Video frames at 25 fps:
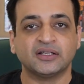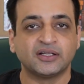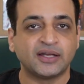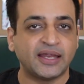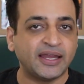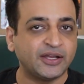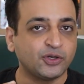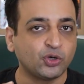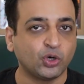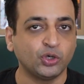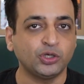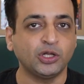
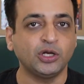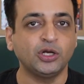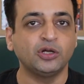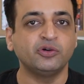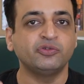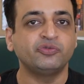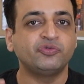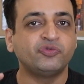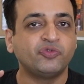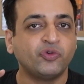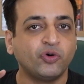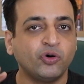A total
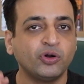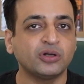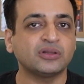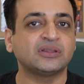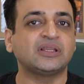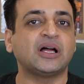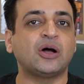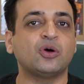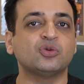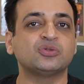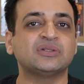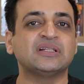of
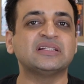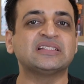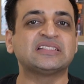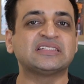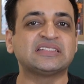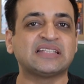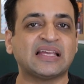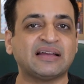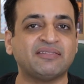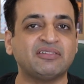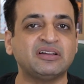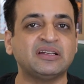
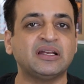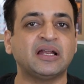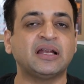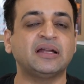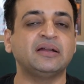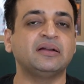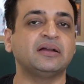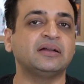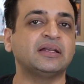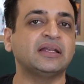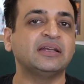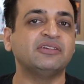
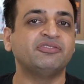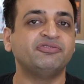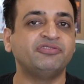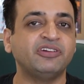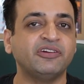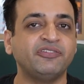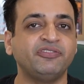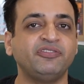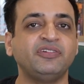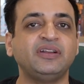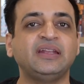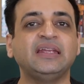
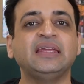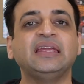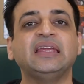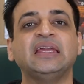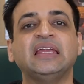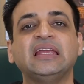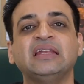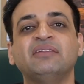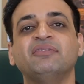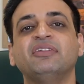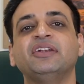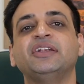4,750
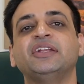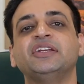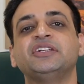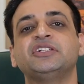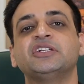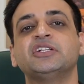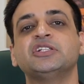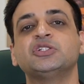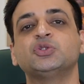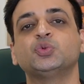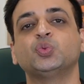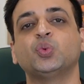
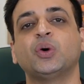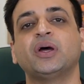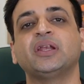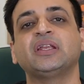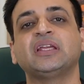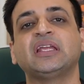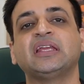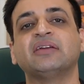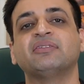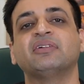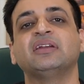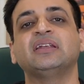invitations were
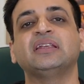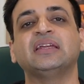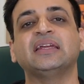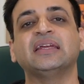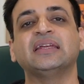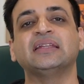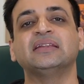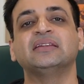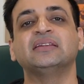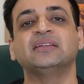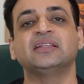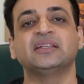given
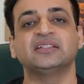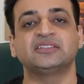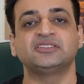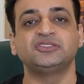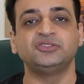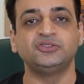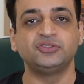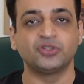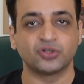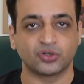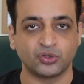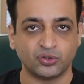in this
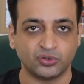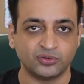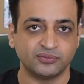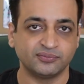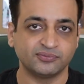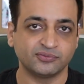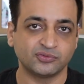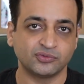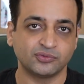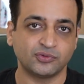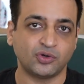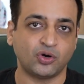draw
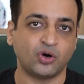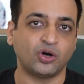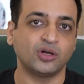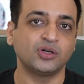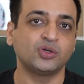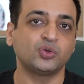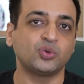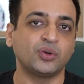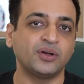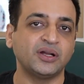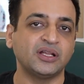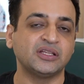
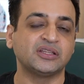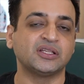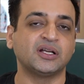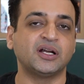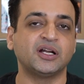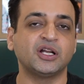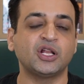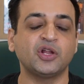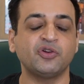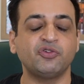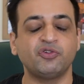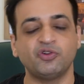on
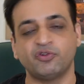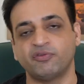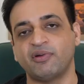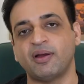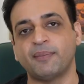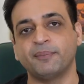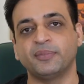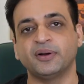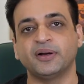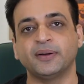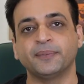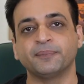23rd of
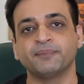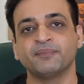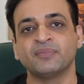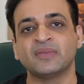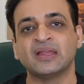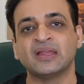November,